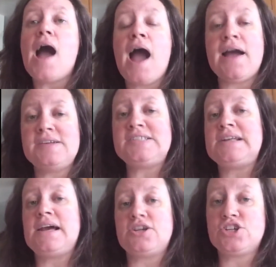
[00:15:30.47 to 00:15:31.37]
a
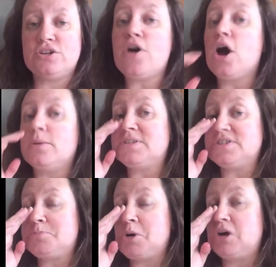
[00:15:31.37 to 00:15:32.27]
selection of herbs and
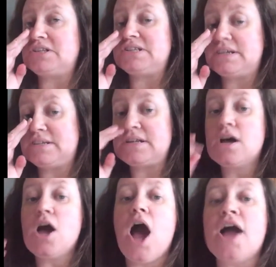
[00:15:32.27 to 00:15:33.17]
spices.
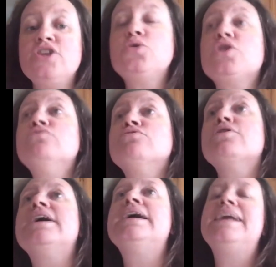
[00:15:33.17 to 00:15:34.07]
And you can
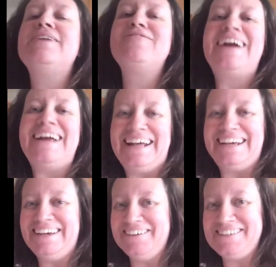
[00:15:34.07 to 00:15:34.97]
really, really
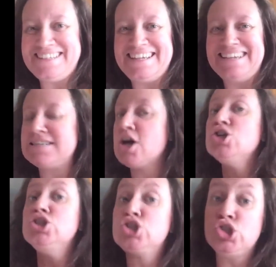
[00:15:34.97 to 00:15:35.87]
use these
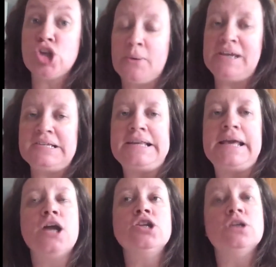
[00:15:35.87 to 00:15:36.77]
so
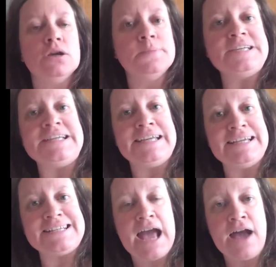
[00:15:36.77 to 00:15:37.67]
easily, and nobody
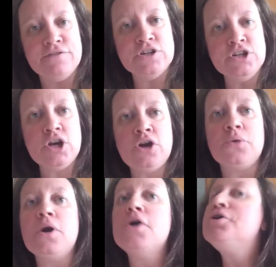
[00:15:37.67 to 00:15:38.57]
need ever
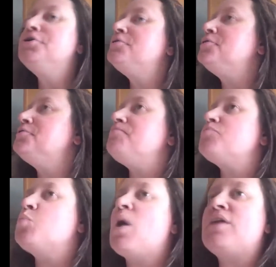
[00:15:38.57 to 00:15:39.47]
know.
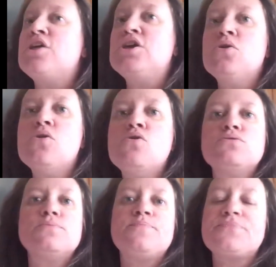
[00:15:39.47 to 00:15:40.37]
Whether
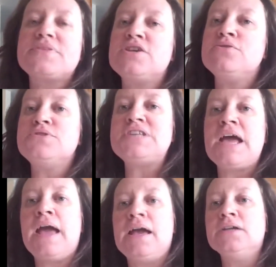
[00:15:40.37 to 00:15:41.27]
you're
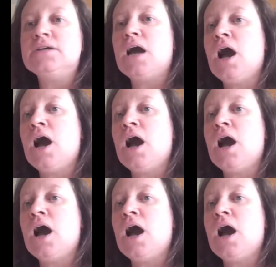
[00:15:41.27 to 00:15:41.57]
using